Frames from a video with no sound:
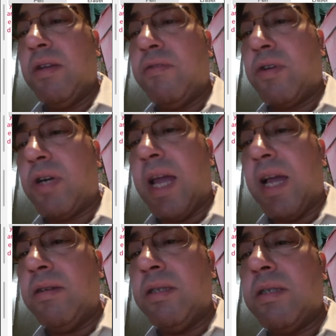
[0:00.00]
4
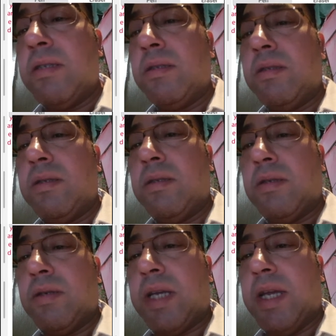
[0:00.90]
out,
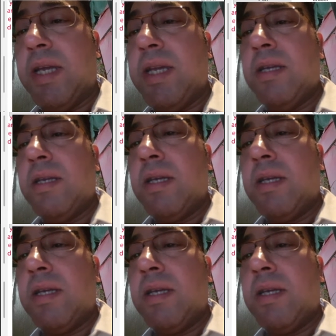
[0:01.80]
okay.